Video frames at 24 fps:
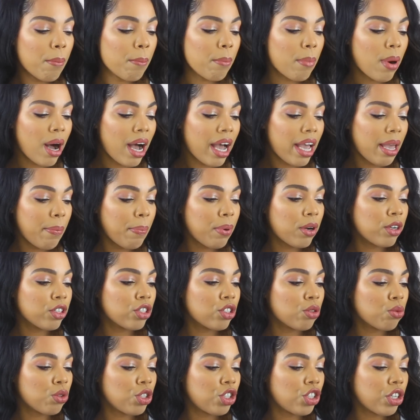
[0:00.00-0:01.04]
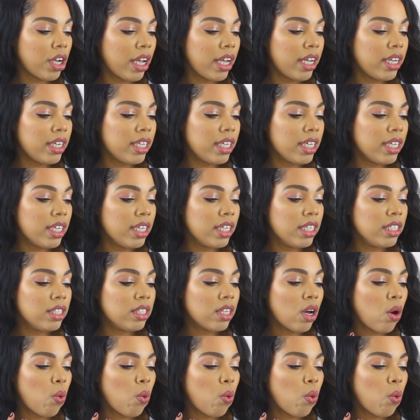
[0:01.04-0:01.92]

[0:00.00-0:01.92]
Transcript: My personal shade is